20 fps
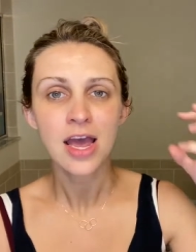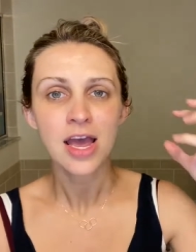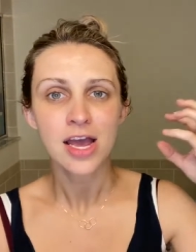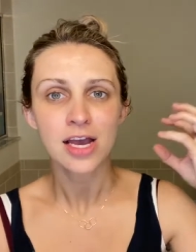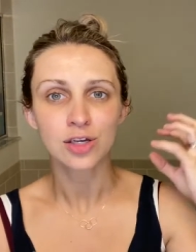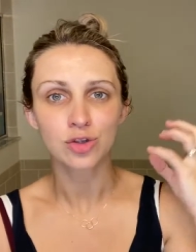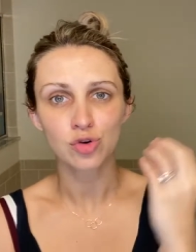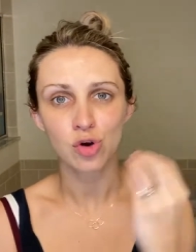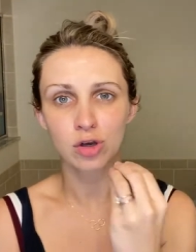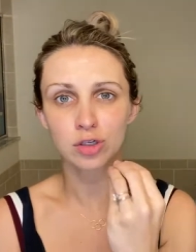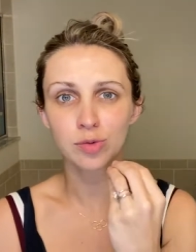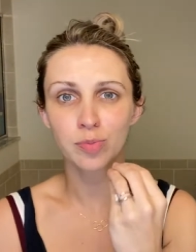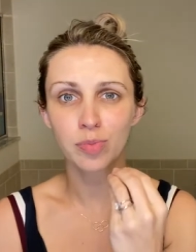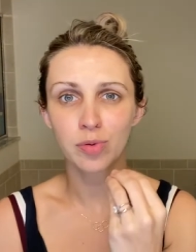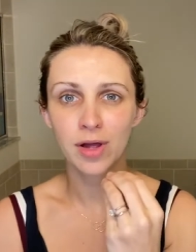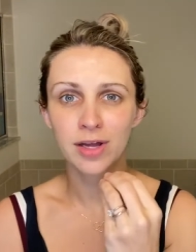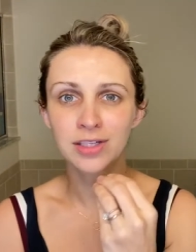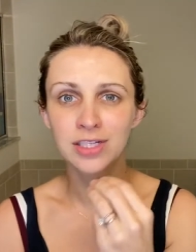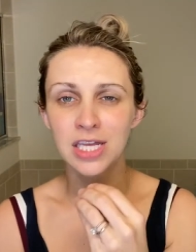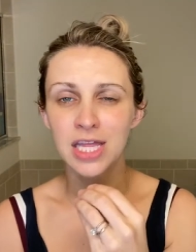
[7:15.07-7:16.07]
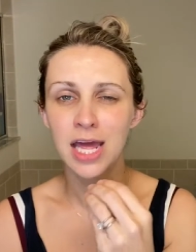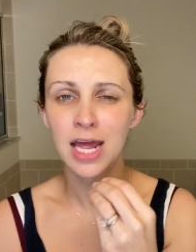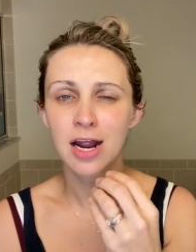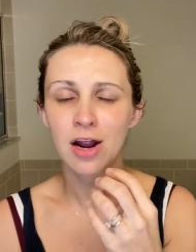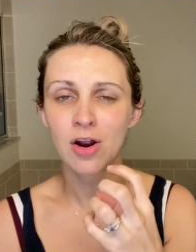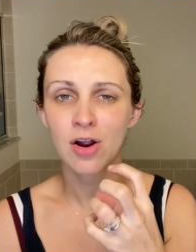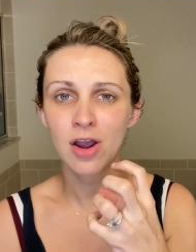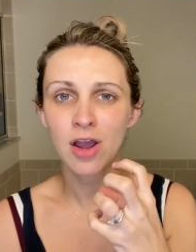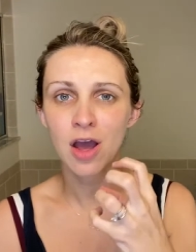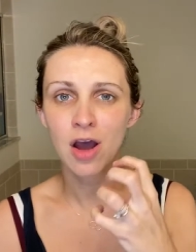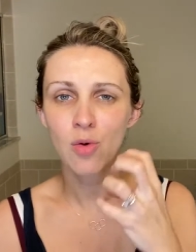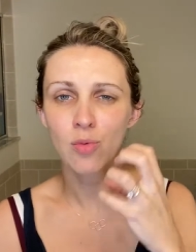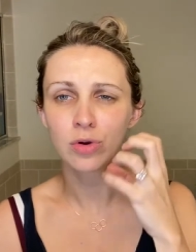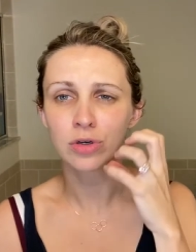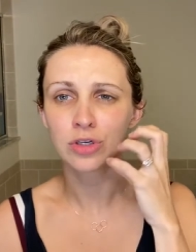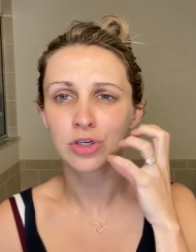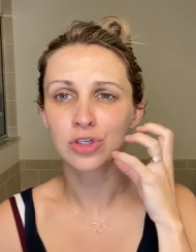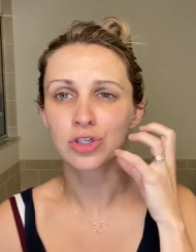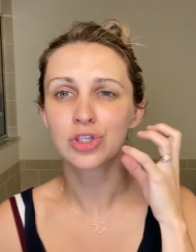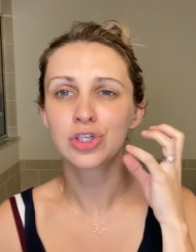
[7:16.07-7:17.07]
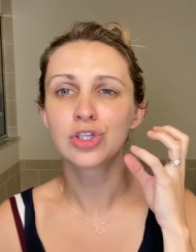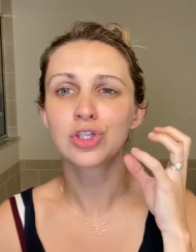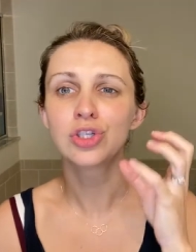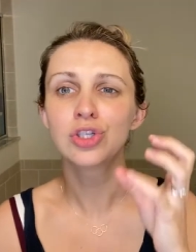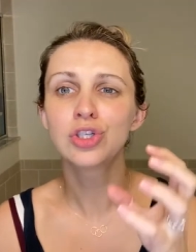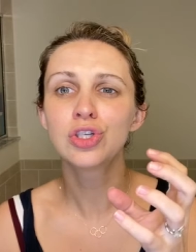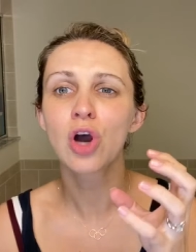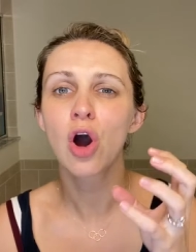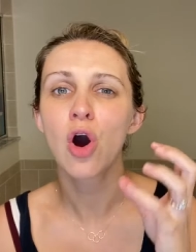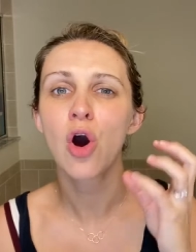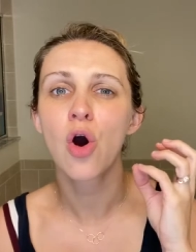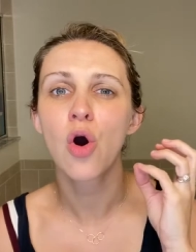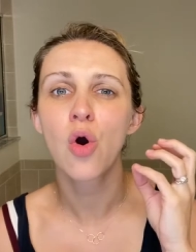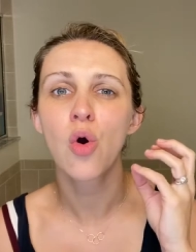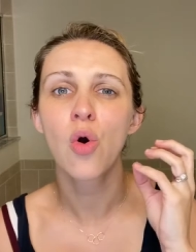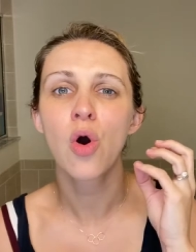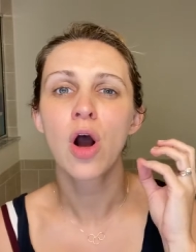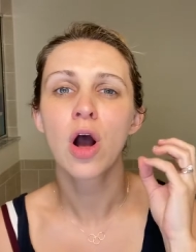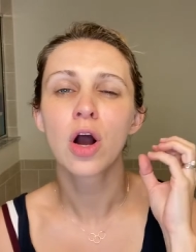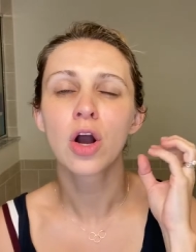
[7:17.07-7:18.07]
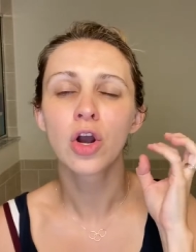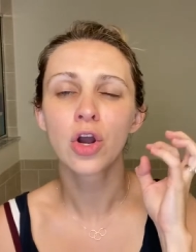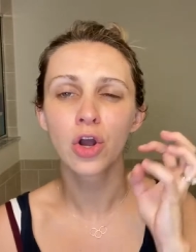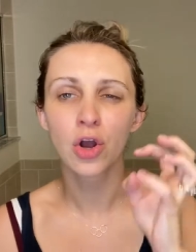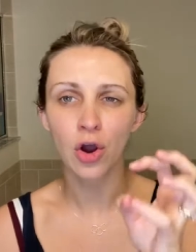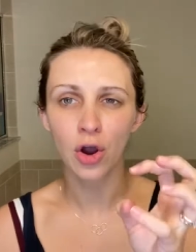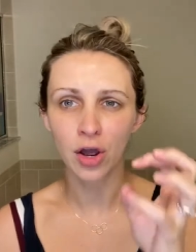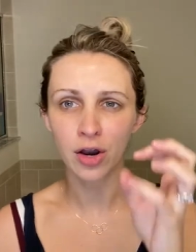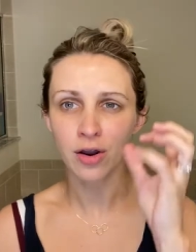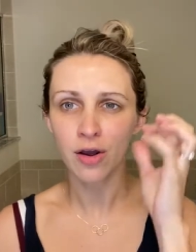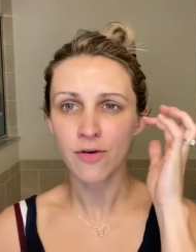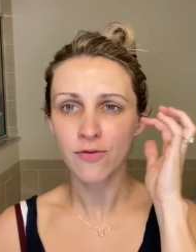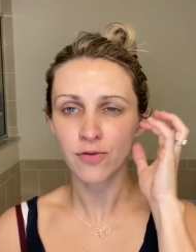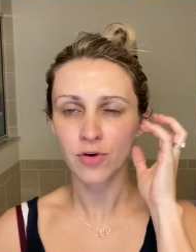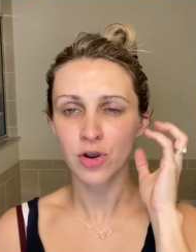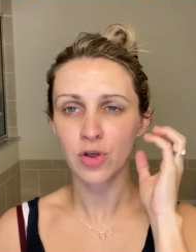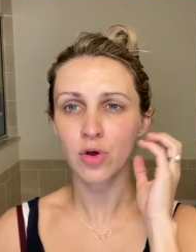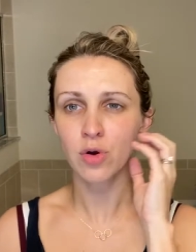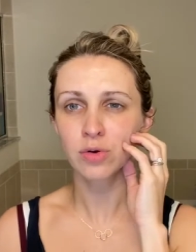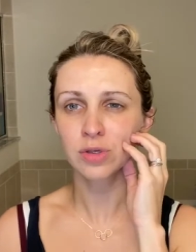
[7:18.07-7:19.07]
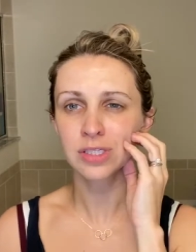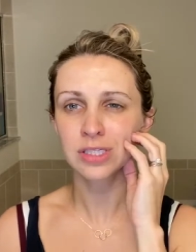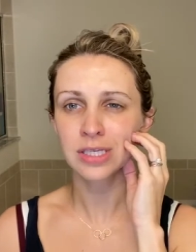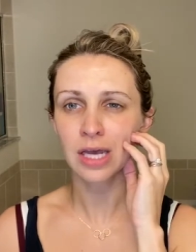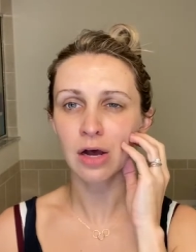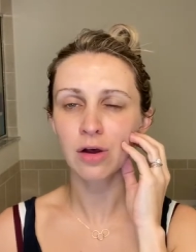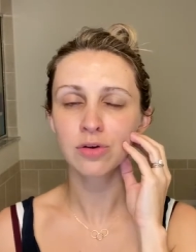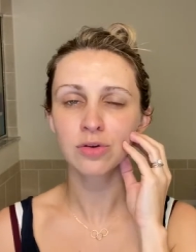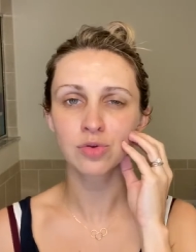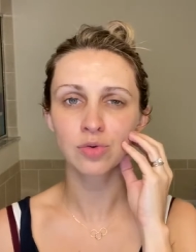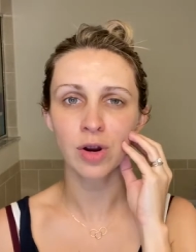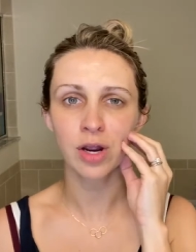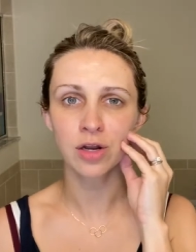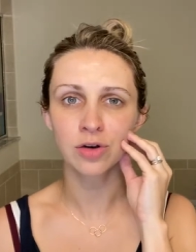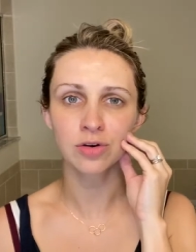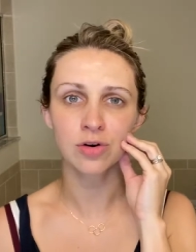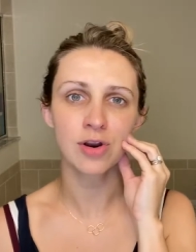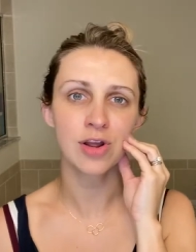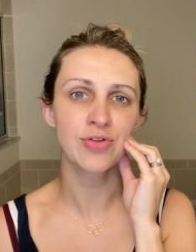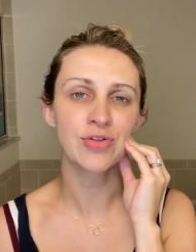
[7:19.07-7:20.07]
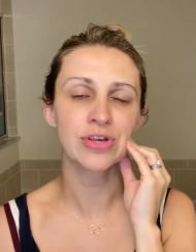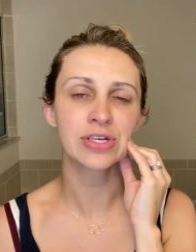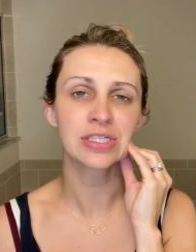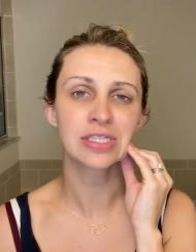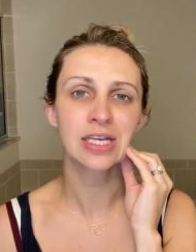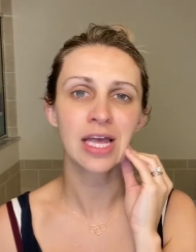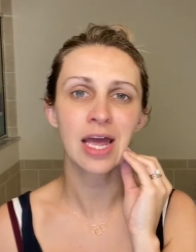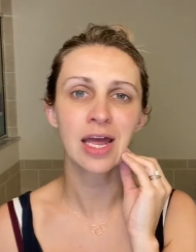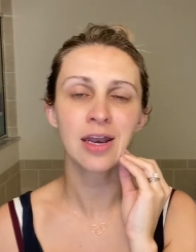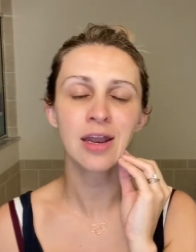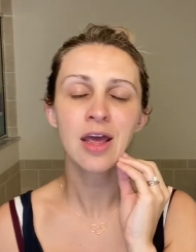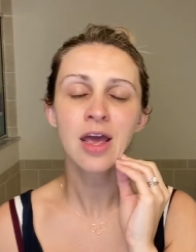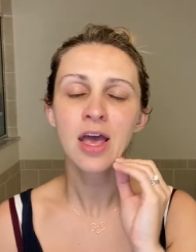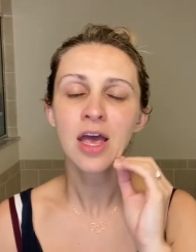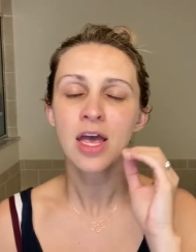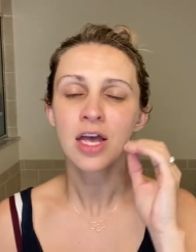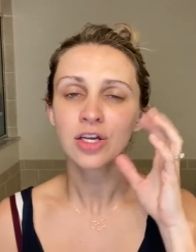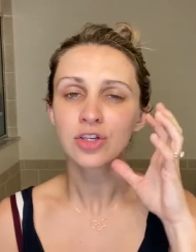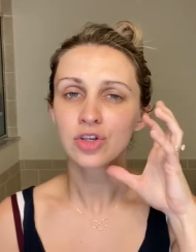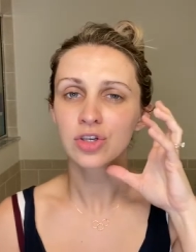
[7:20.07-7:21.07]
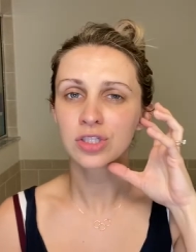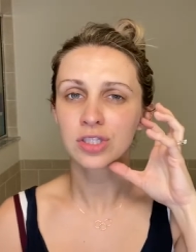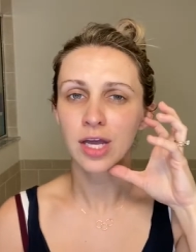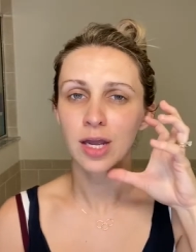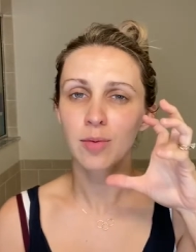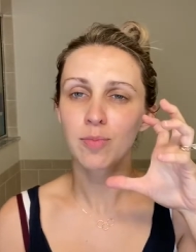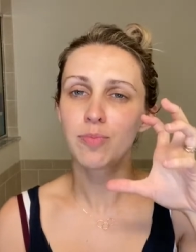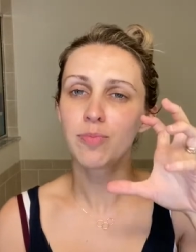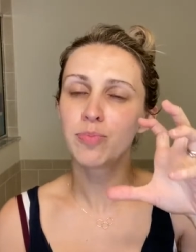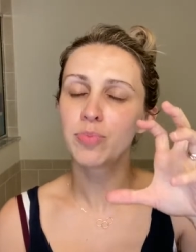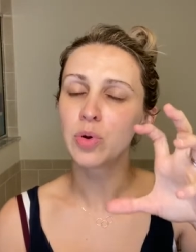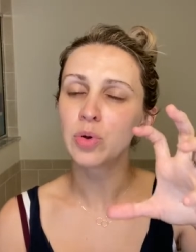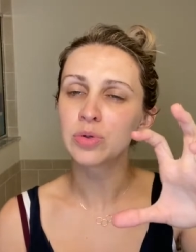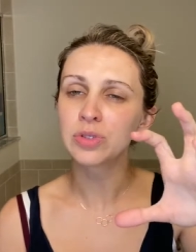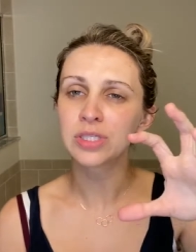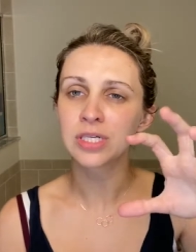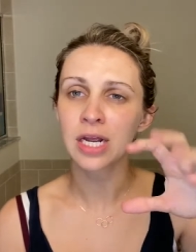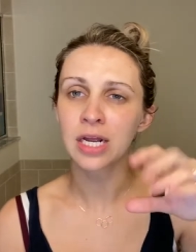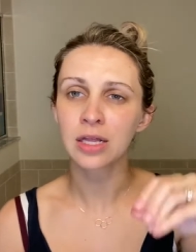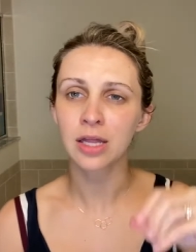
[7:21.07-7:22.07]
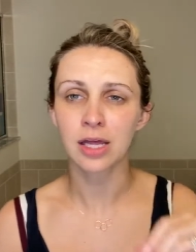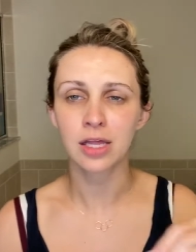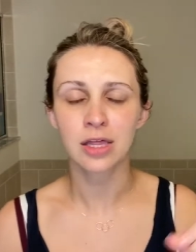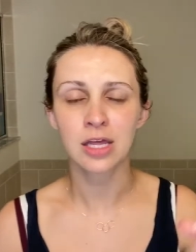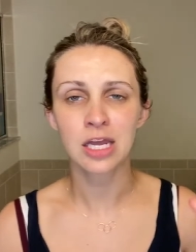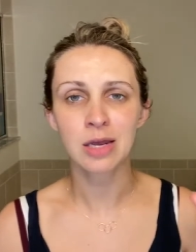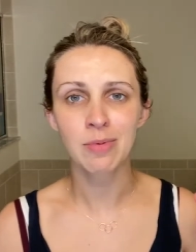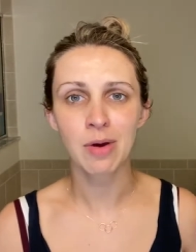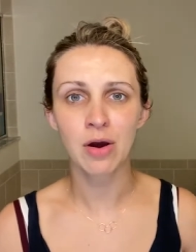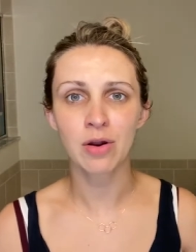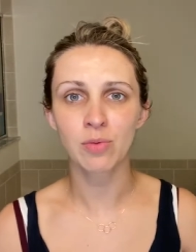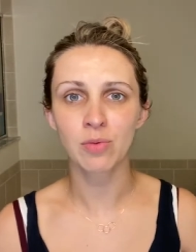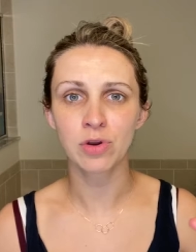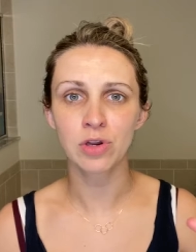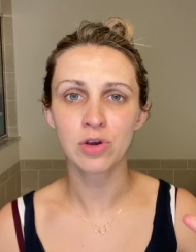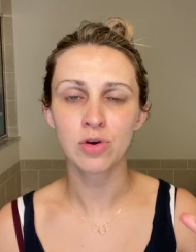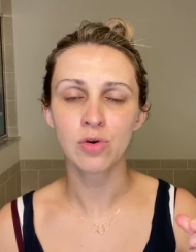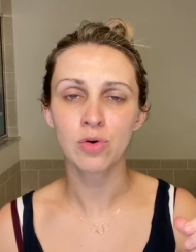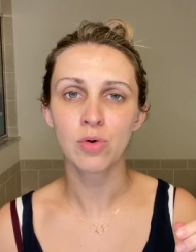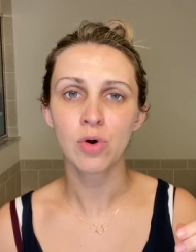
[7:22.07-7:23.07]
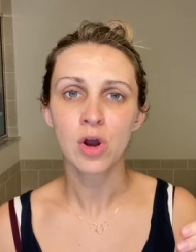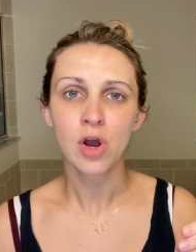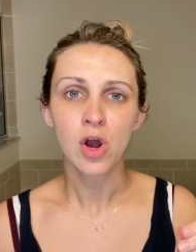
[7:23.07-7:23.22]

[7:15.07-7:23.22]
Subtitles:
it draws blood to that area, which is so good for those cells right underneath the skin. It's just like boosting, like think about it when you